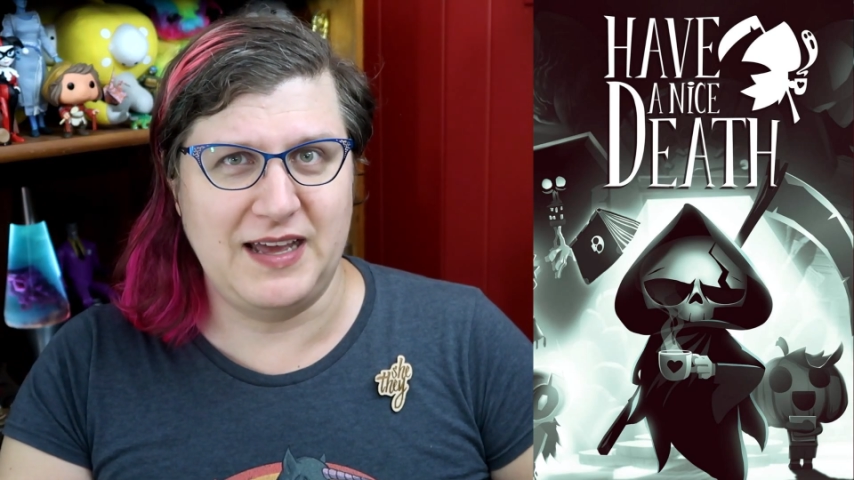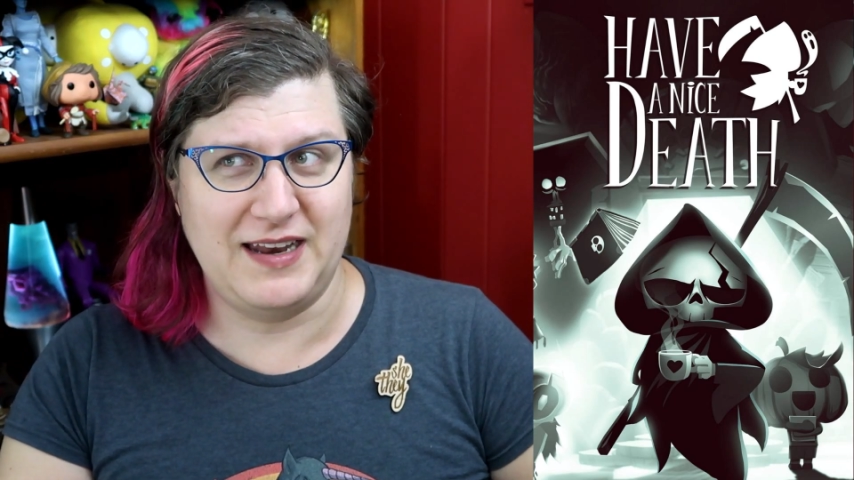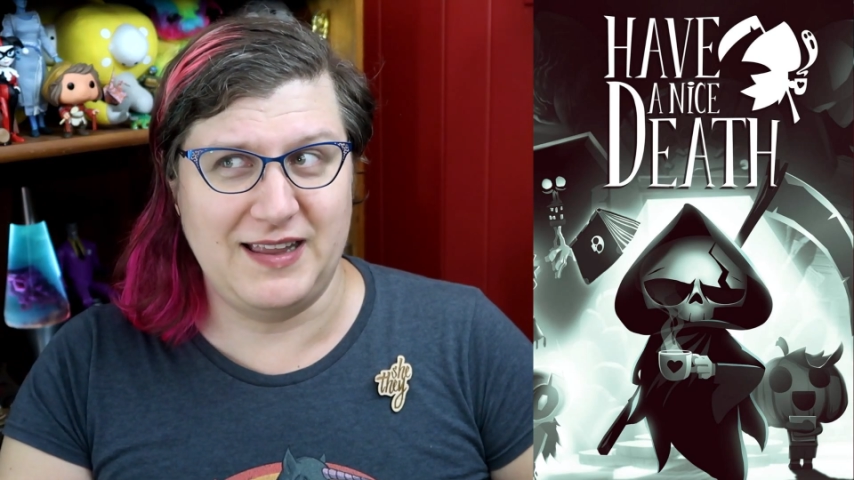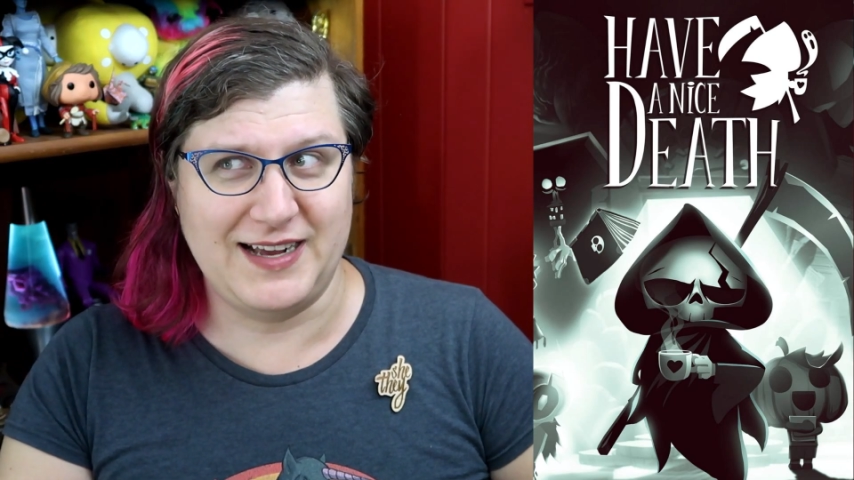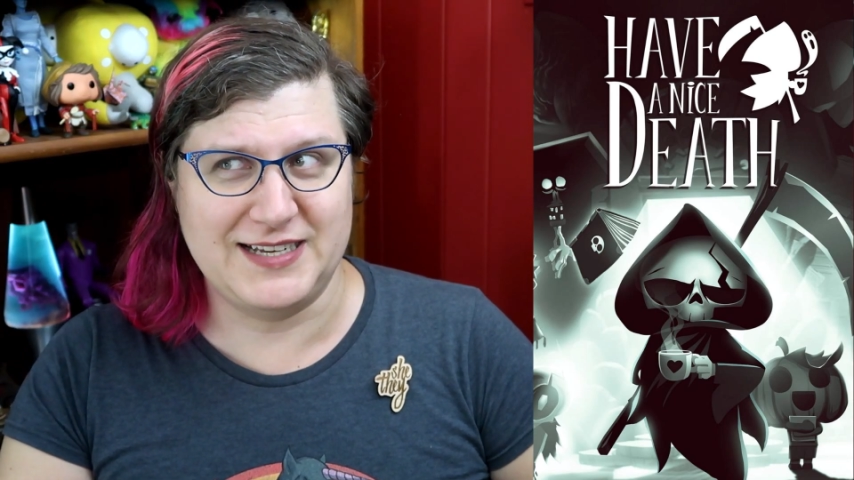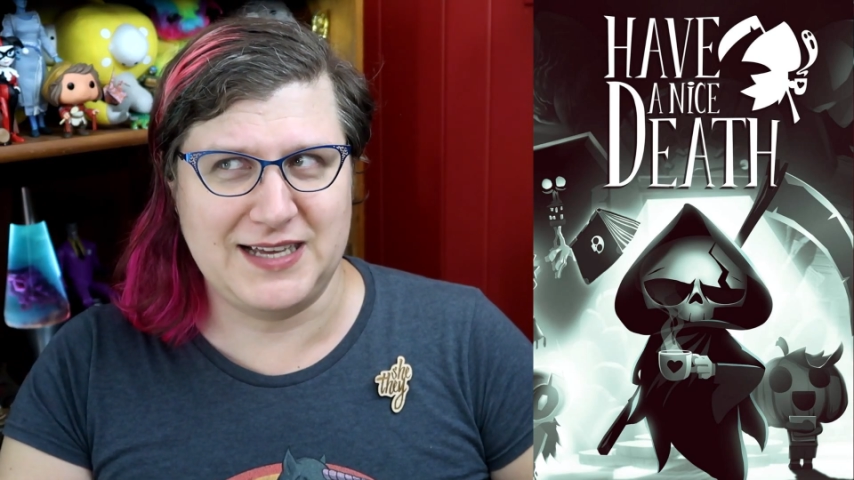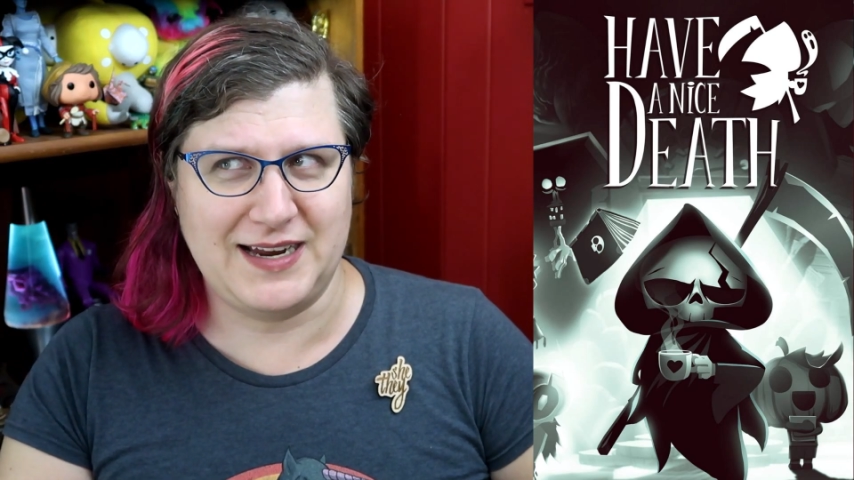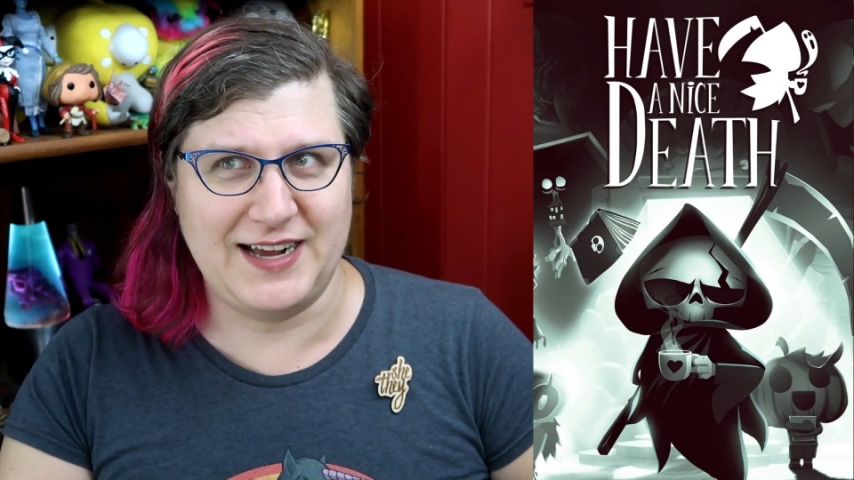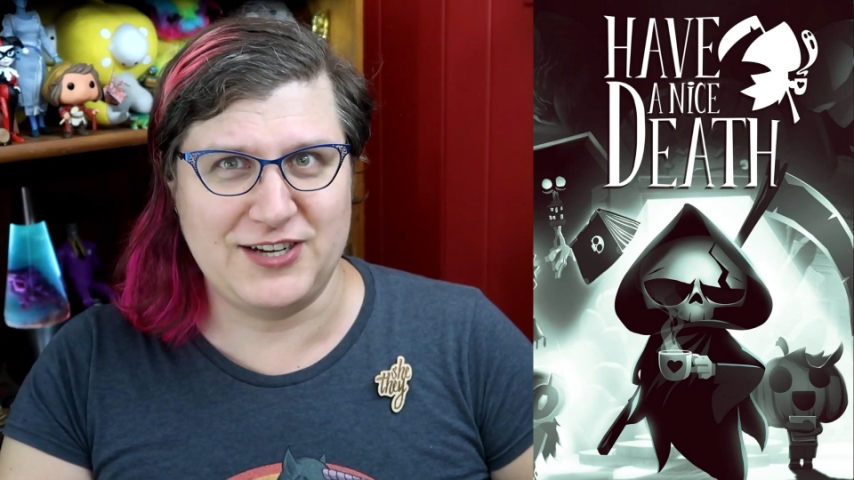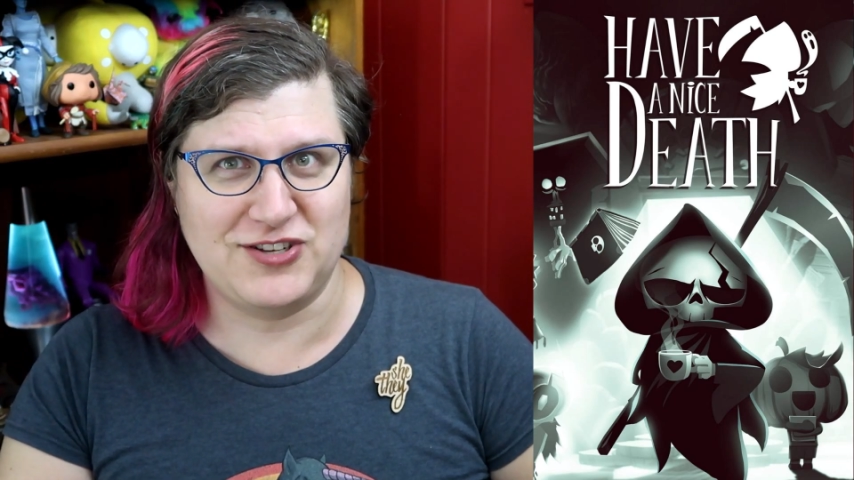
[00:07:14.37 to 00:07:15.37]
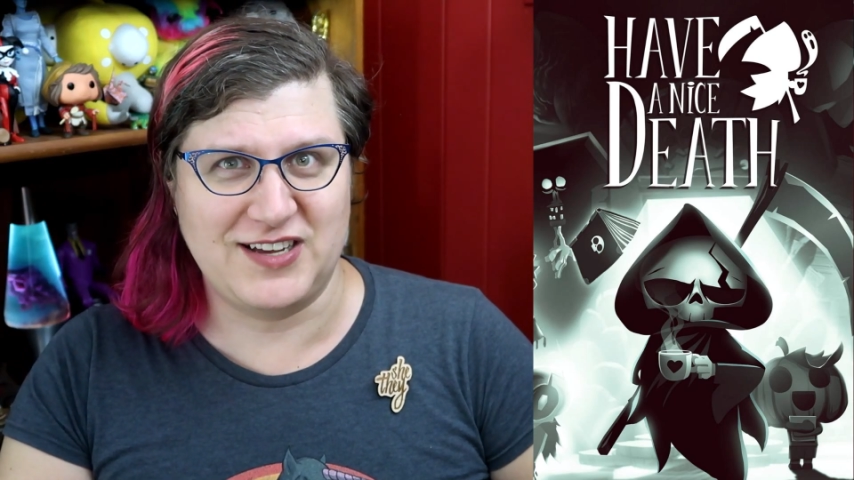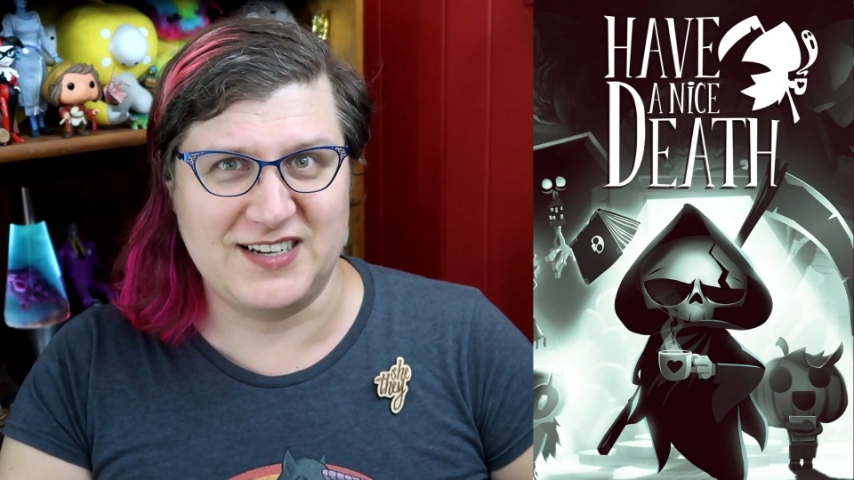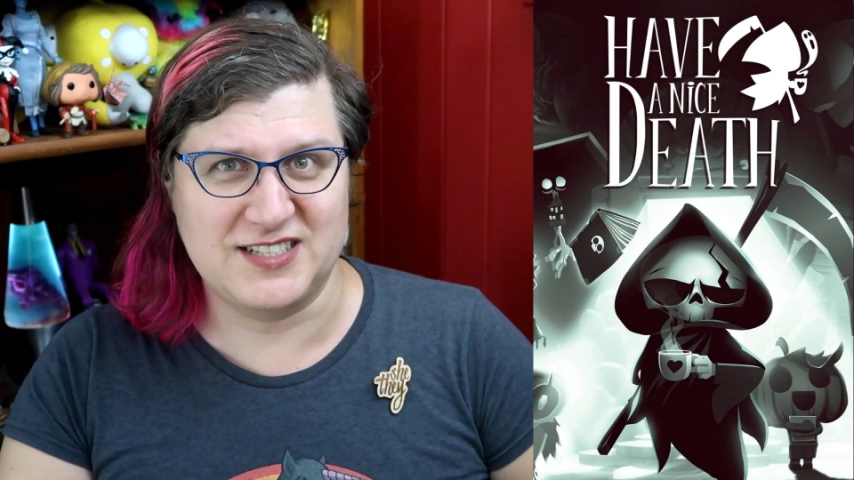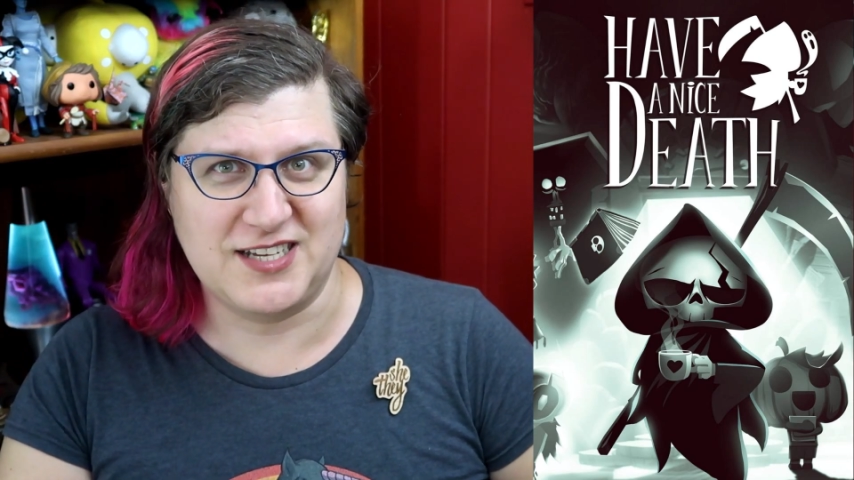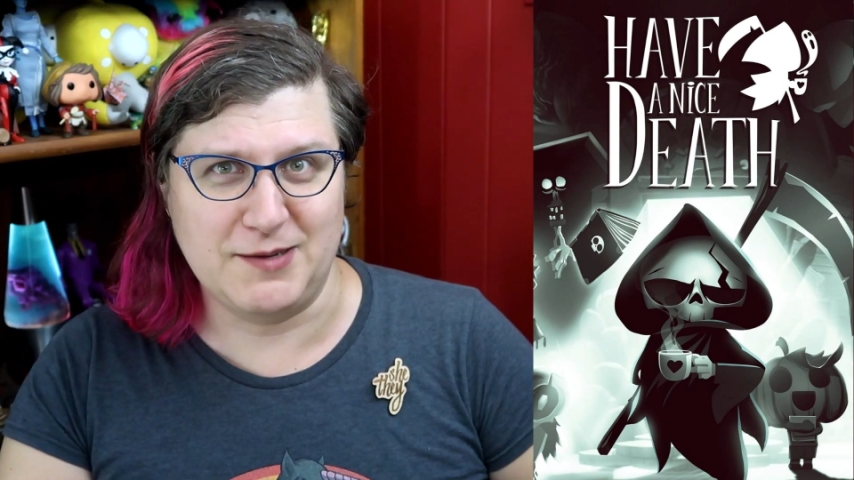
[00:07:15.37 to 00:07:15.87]
And like I said, I actually
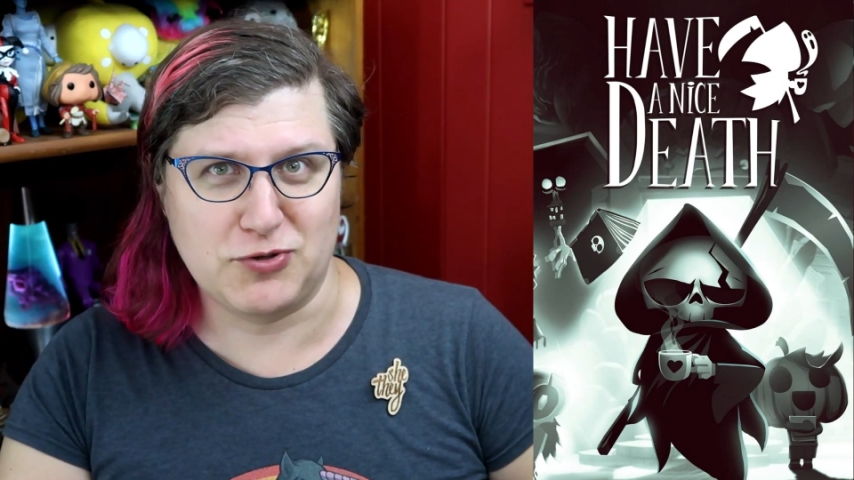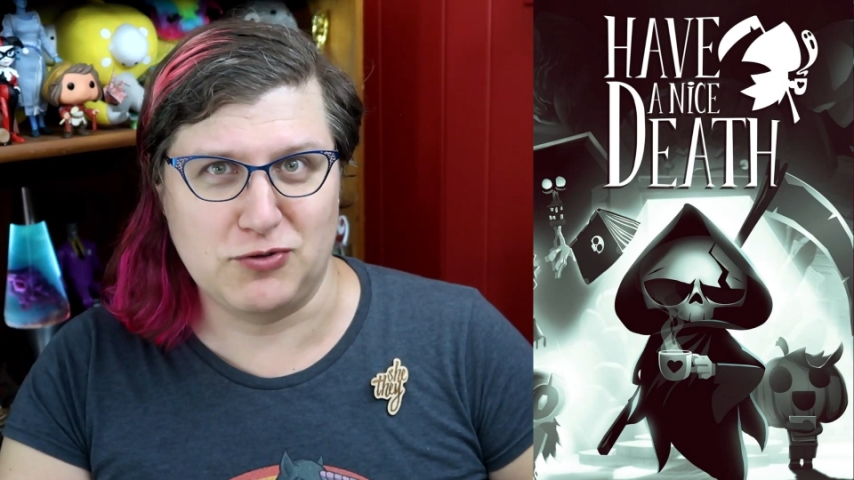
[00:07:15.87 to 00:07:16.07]
kind of skipped